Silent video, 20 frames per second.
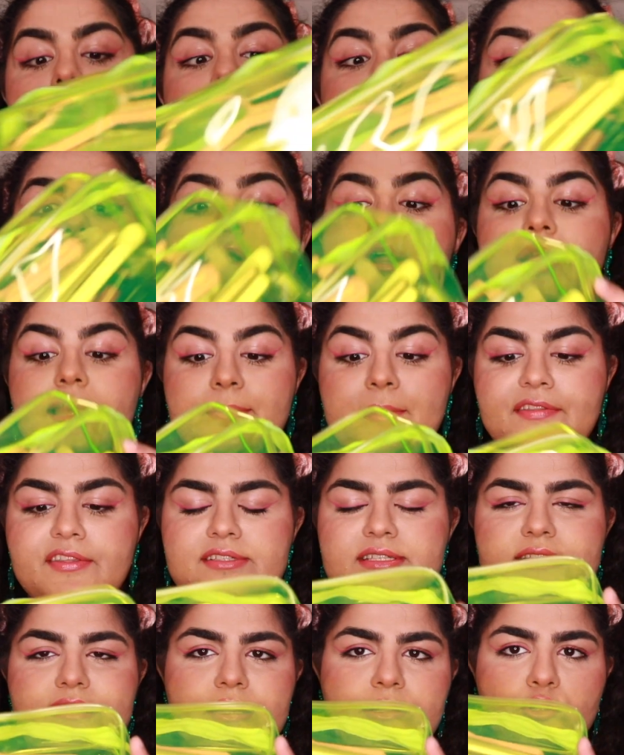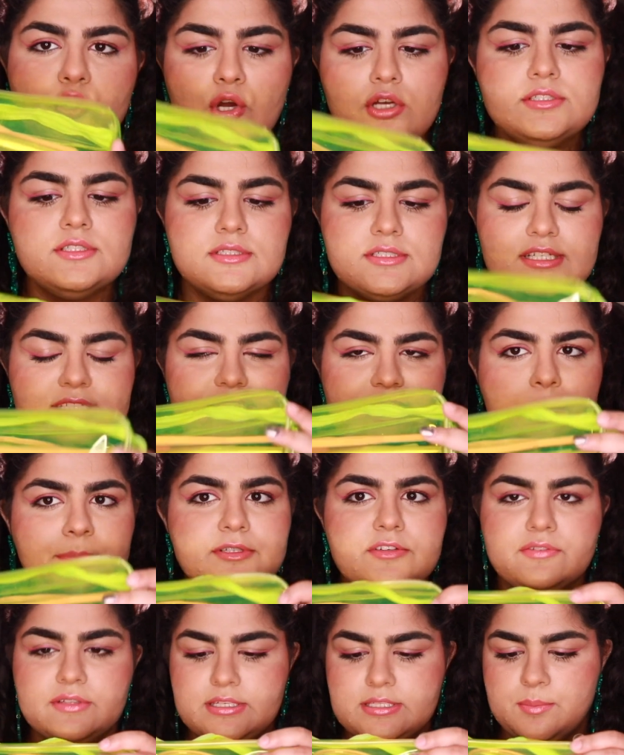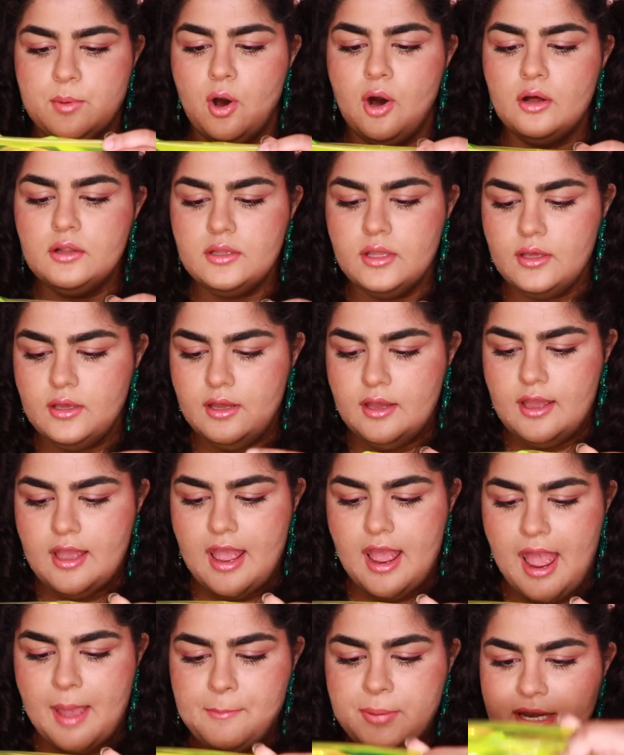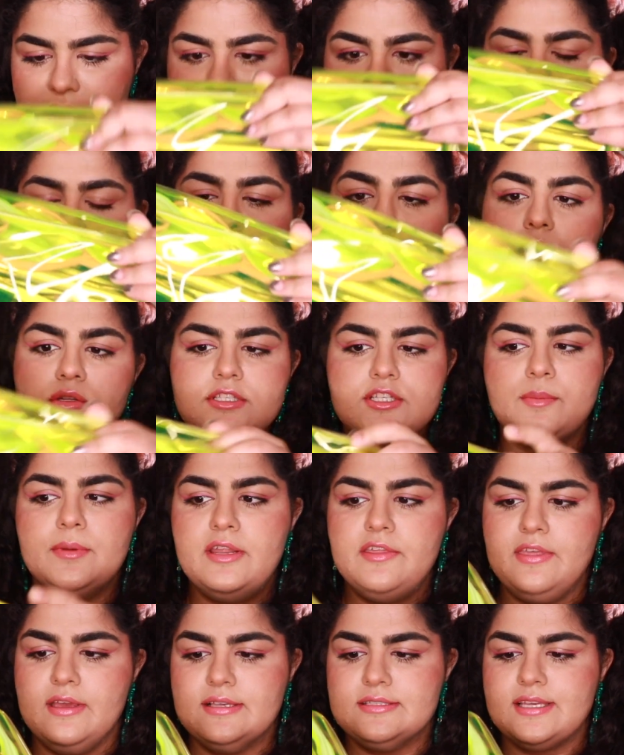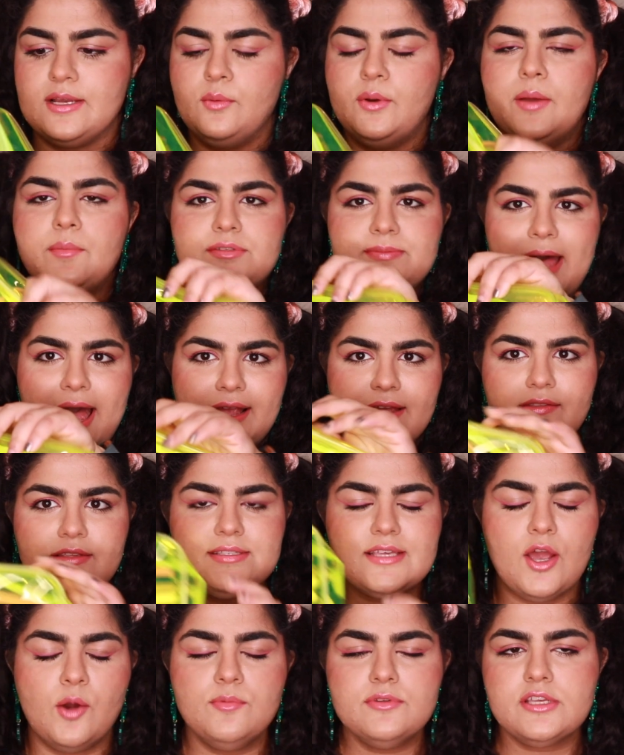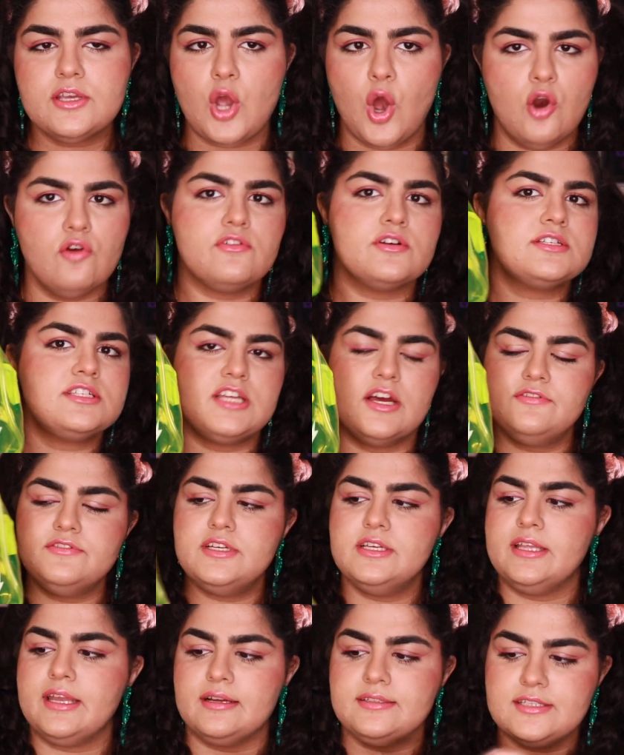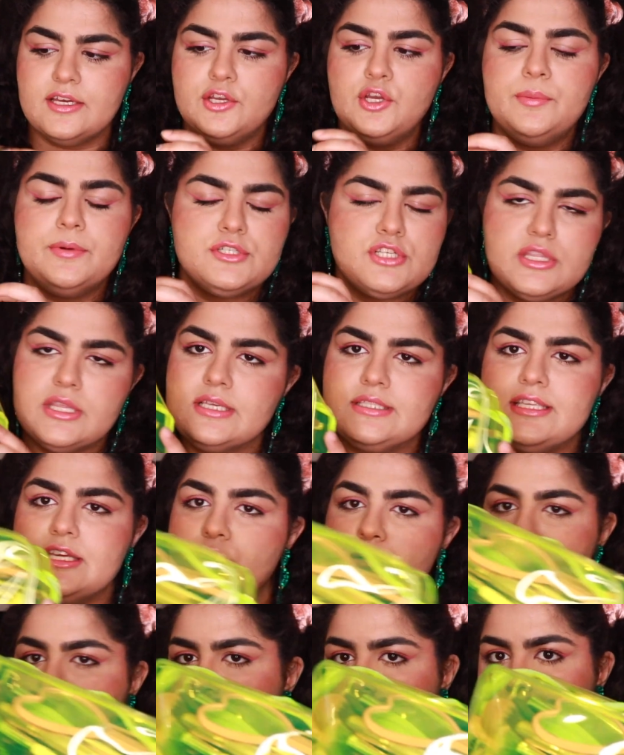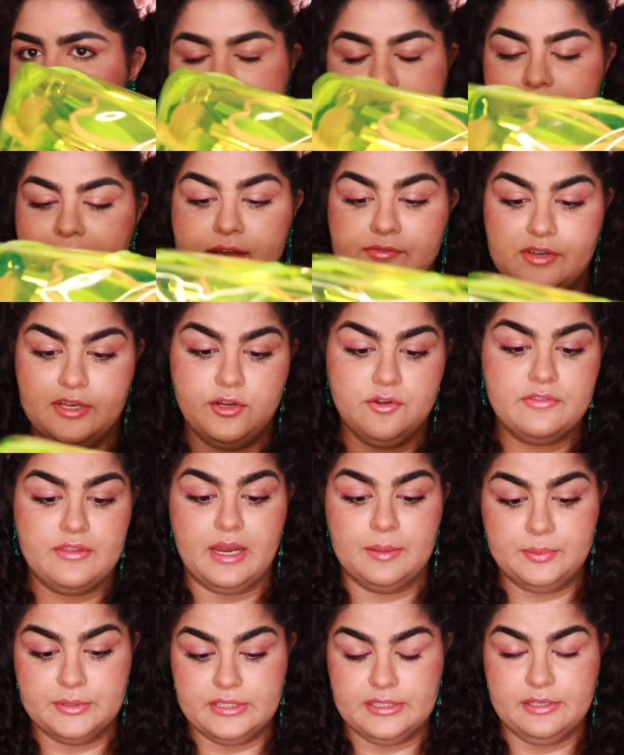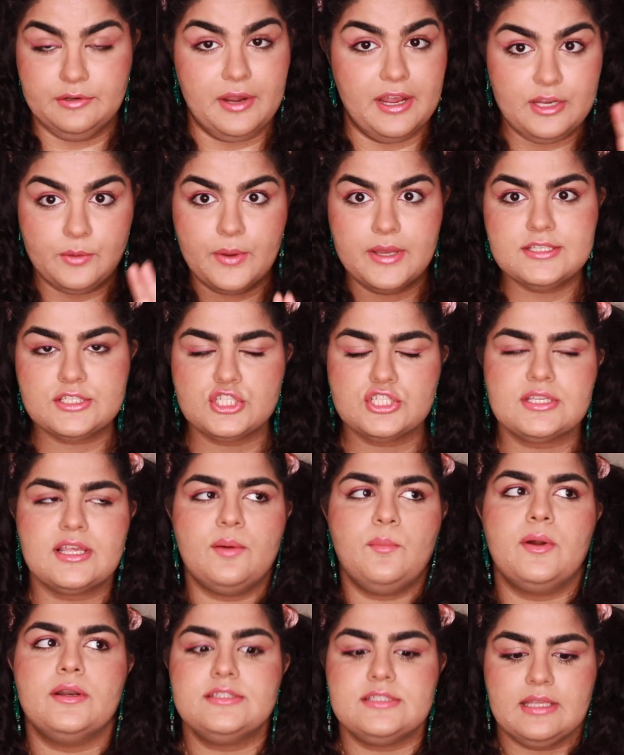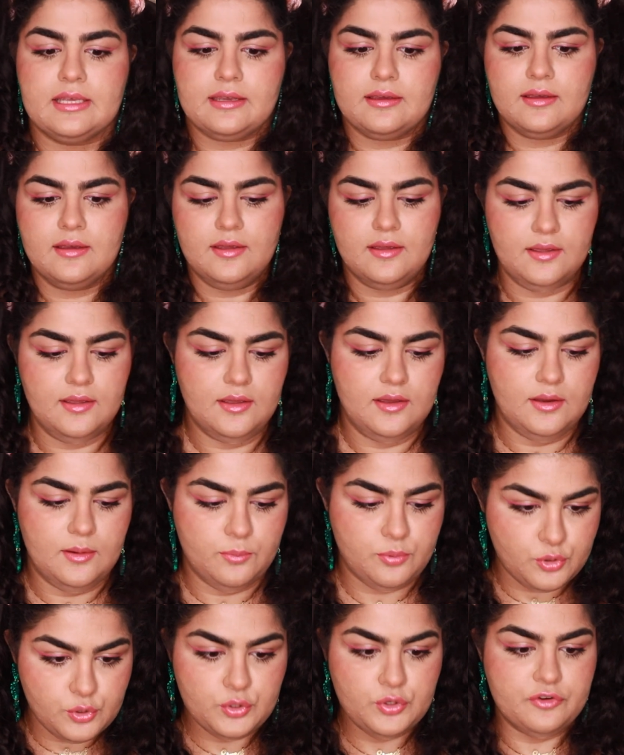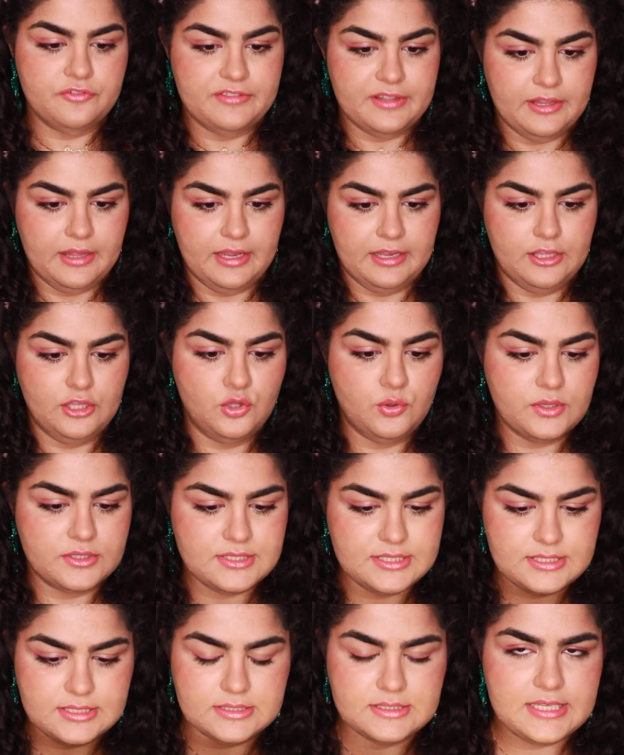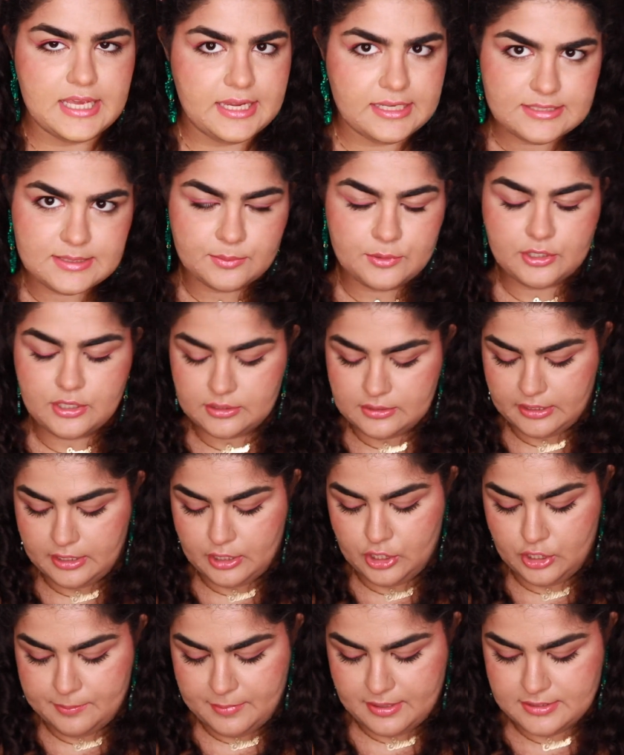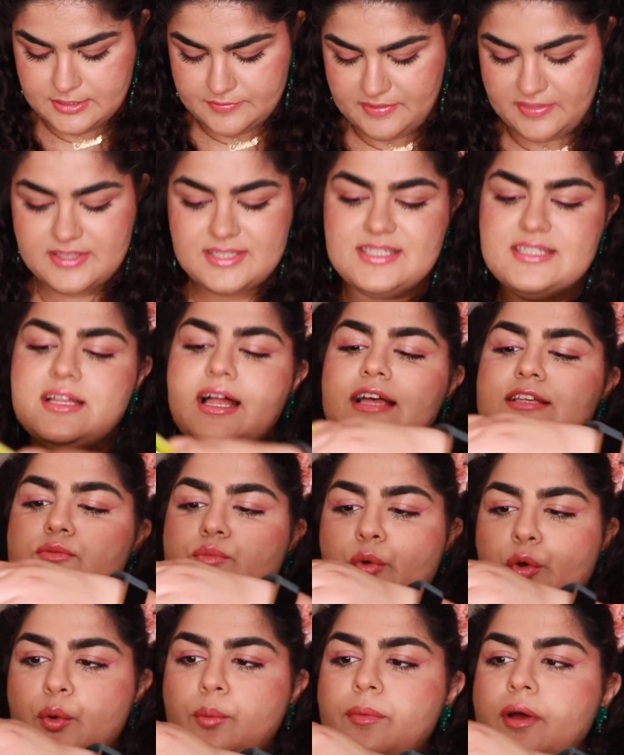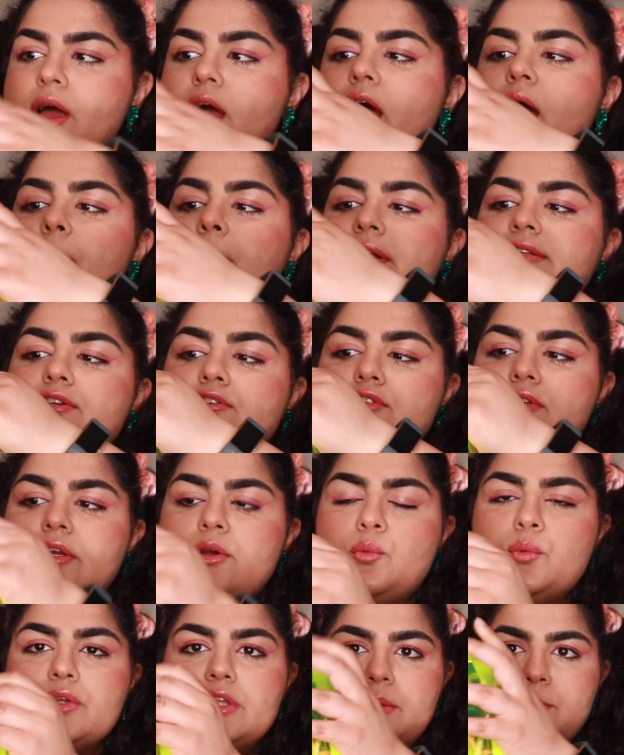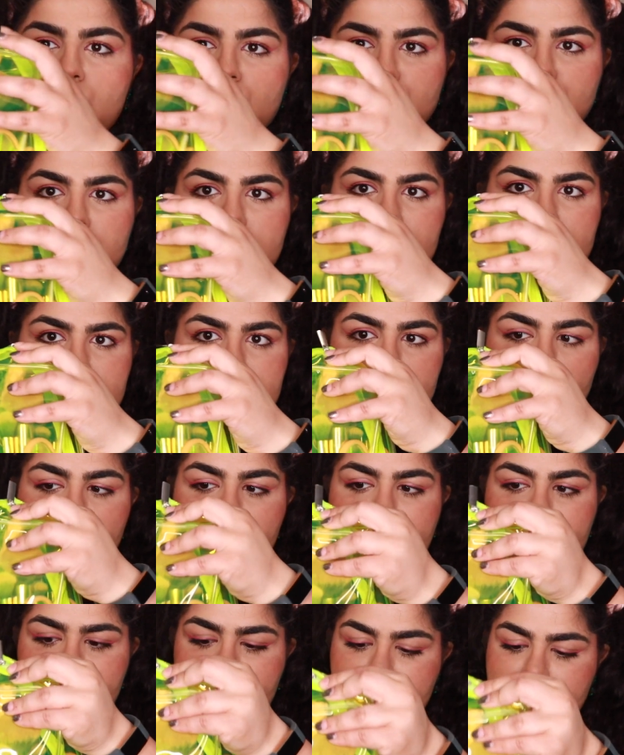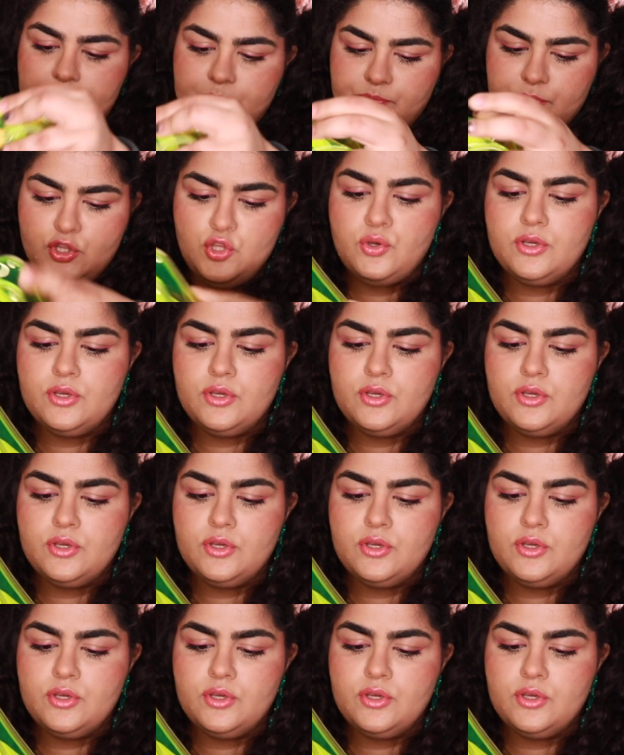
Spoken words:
But what I like about this is it looks deceptively small, but it can hold so many things. When I was packing this, I almost overstuffed it. I'll tell you a bunch of things that you don't need to have in here that I put in here anyways, just because I wanted to prove that you can still take some a good amount of stuff, and this still has room, but it's also really mushy, so you